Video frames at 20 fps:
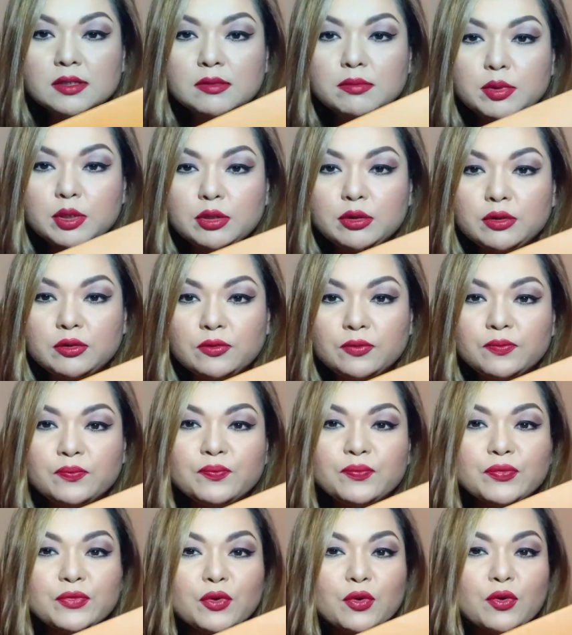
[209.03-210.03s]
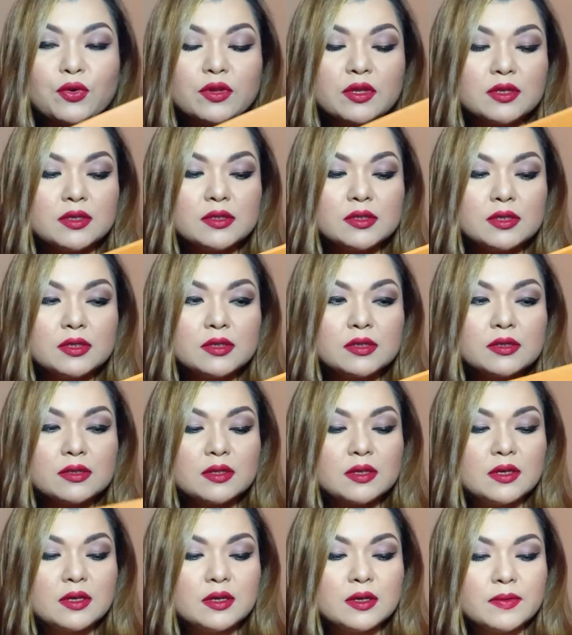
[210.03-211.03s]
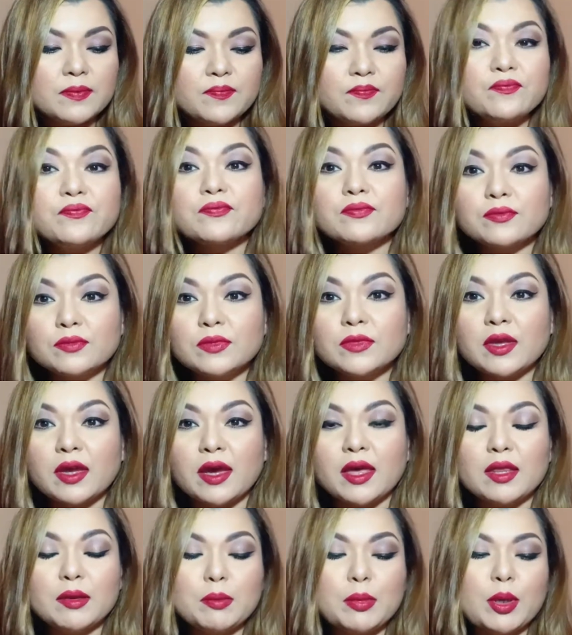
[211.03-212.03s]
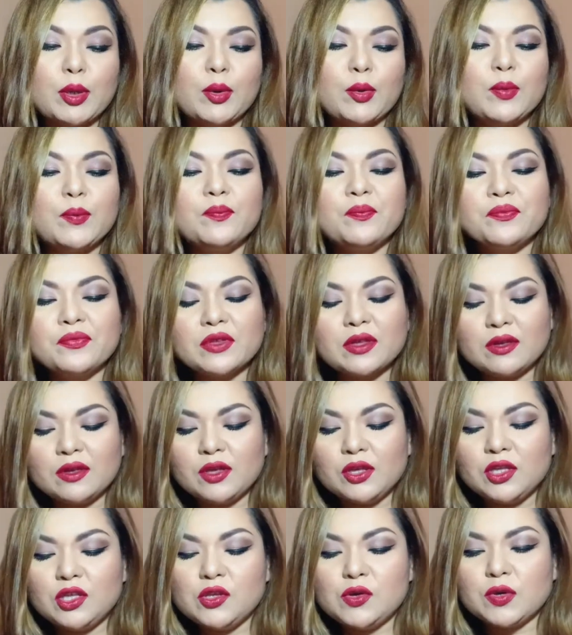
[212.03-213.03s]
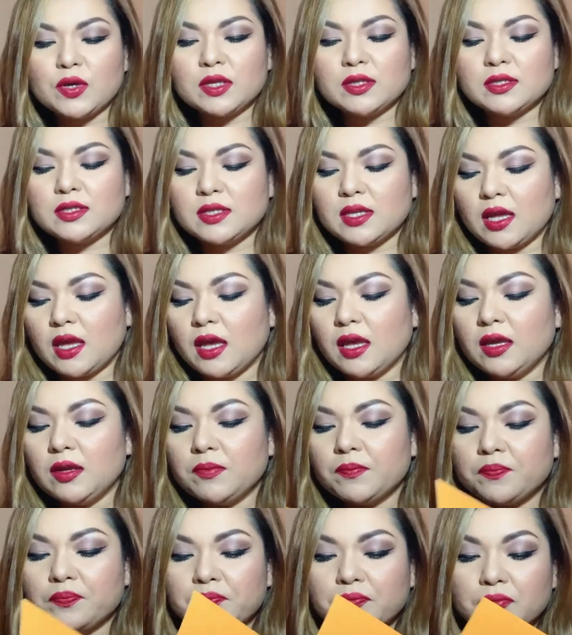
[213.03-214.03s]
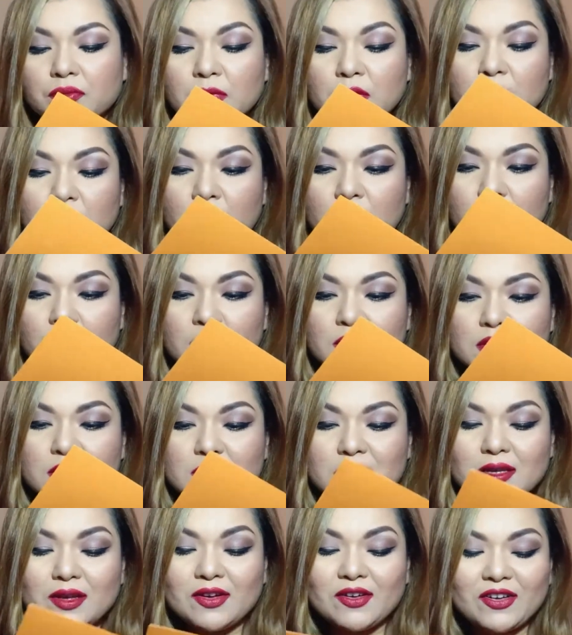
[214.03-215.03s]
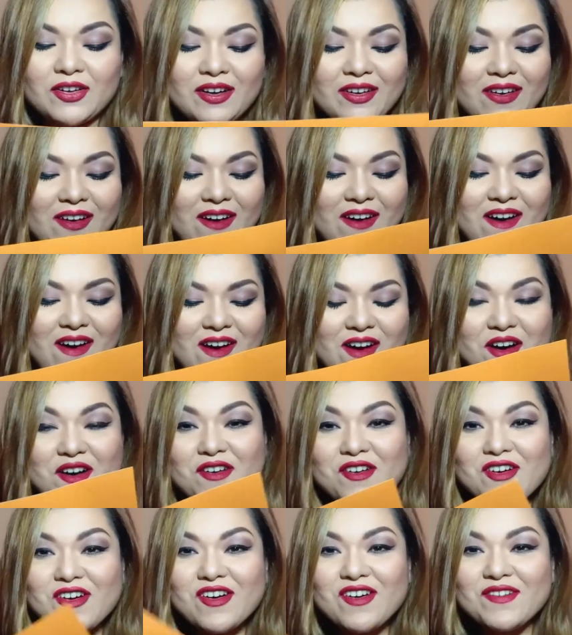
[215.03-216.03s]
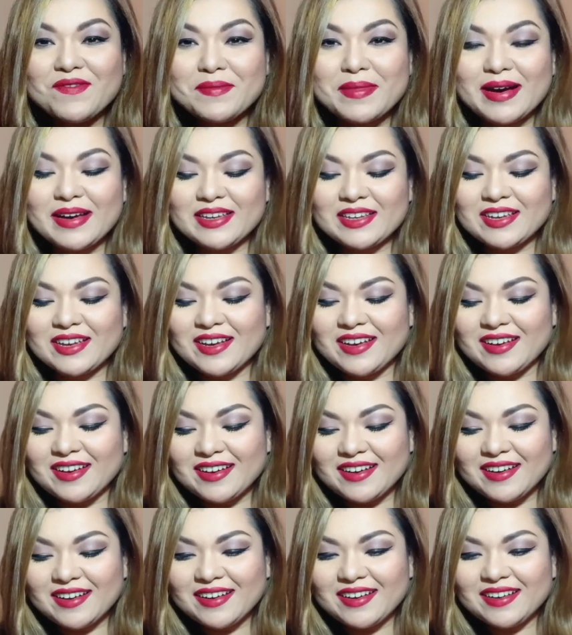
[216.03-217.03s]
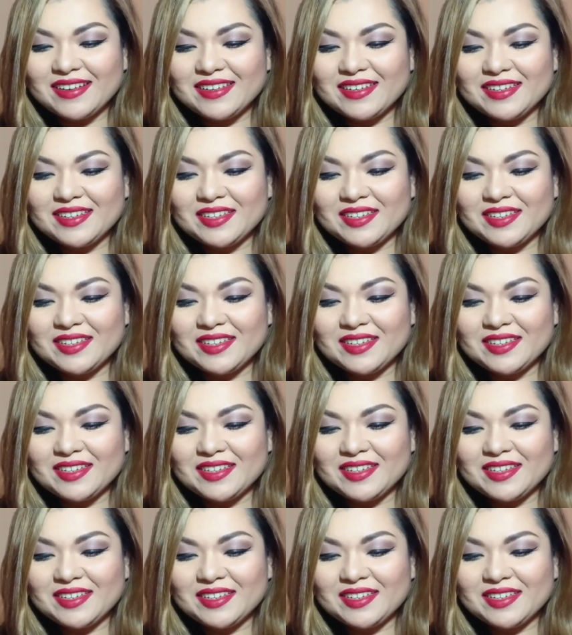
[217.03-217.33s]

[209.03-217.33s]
the bill, or this is the, yeah, the bill, you can say. So, oh my god,